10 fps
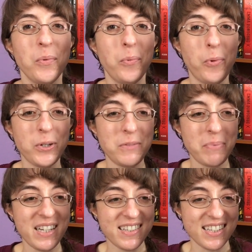would
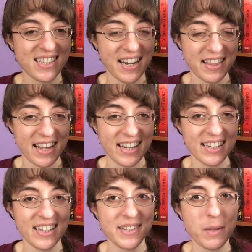be to say that
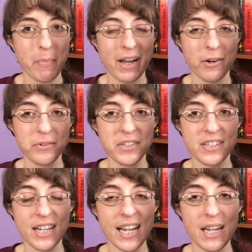it is about
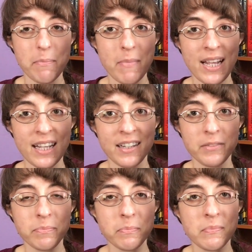a
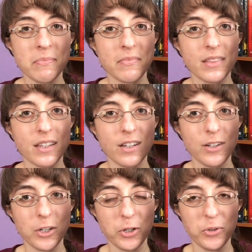man
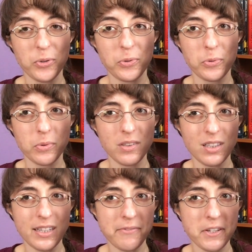who
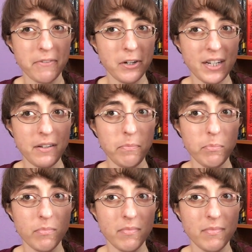lives a very,
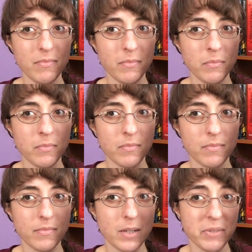
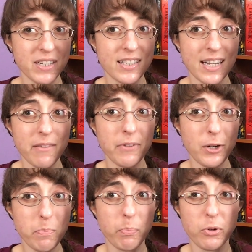I'm going to say it,
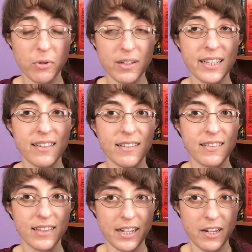very boring
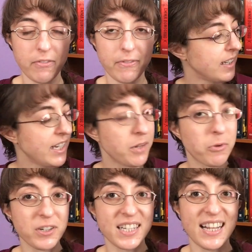life. He
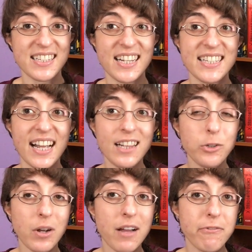works as a
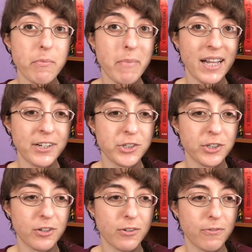telegraph
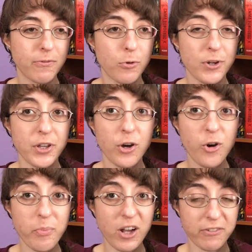manager for the
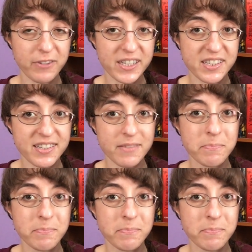Home Office,